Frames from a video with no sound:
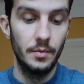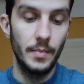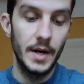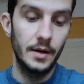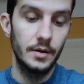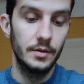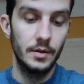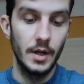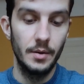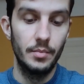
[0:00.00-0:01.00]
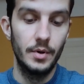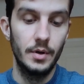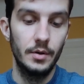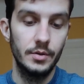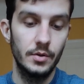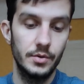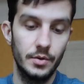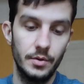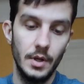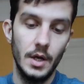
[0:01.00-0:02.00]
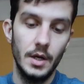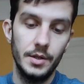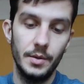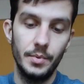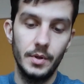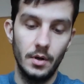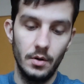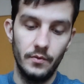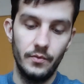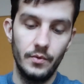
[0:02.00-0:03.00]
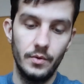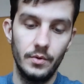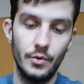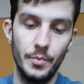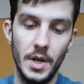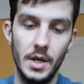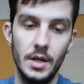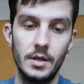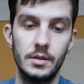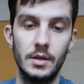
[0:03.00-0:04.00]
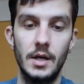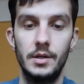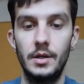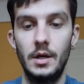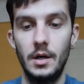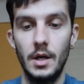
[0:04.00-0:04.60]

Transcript: migrant labor is also typical of Romanians and other